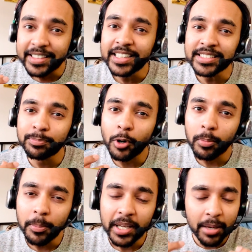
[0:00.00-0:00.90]
this
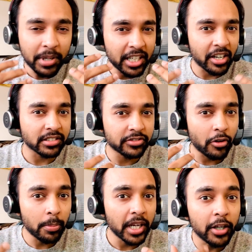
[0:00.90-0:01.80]
problem can be
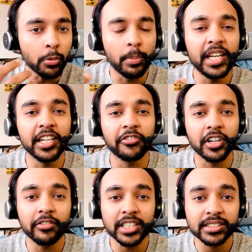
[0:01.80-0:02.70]
transformed into many
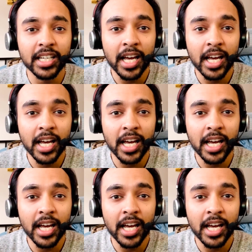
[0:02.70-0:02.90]
different ways,